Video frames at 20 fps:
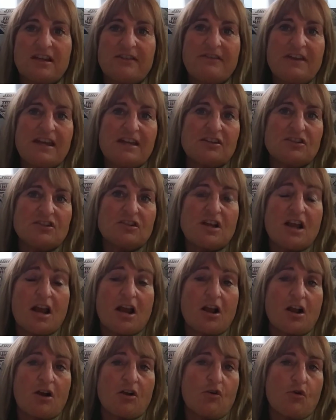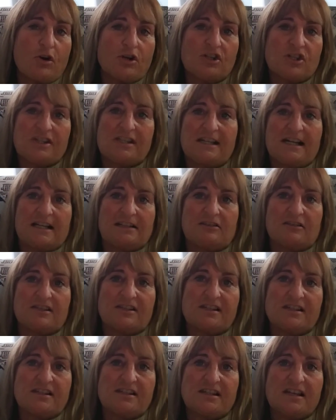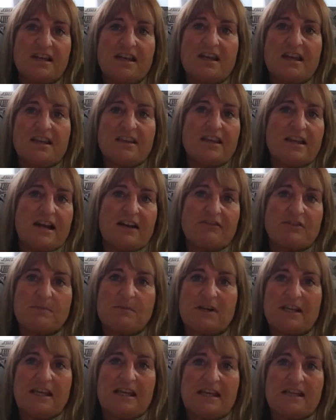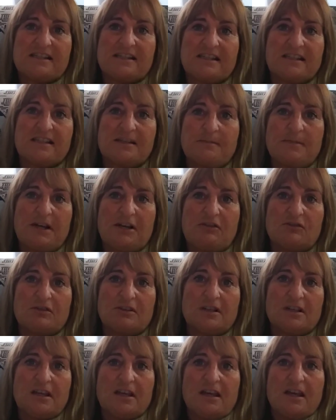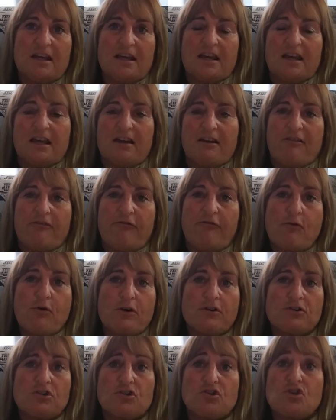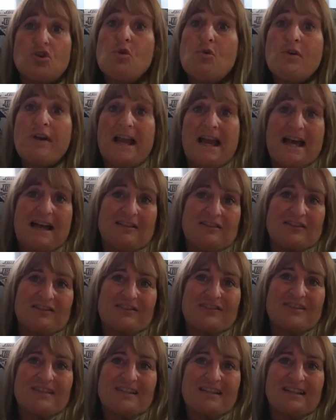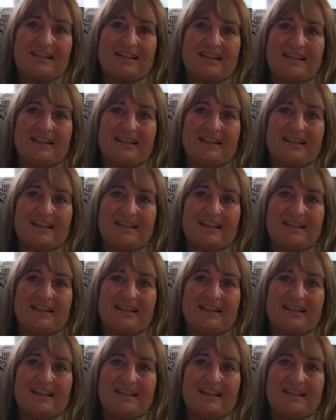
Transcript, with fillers: I've gotten gorgeous necklaces that everybody asks about for $2.